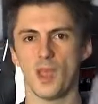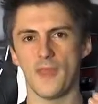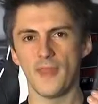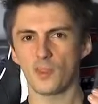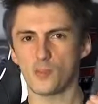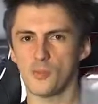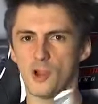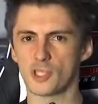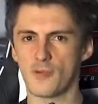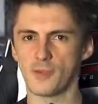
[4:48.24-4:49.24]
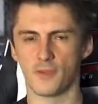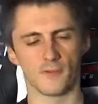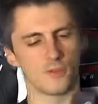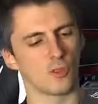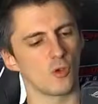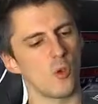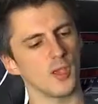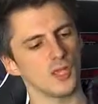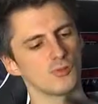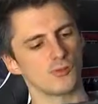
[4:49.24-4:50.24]
And that's pretty much everything for this
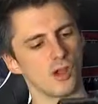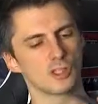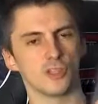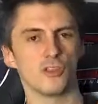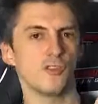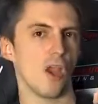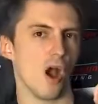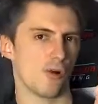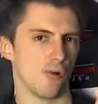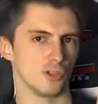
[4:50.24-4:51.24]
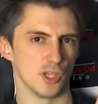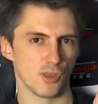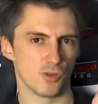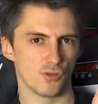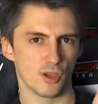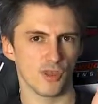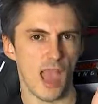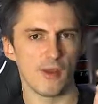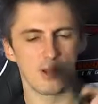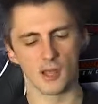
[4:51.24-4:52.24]
quick introduction to the ROG Strix
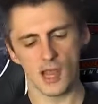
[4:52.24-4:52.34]
Arion.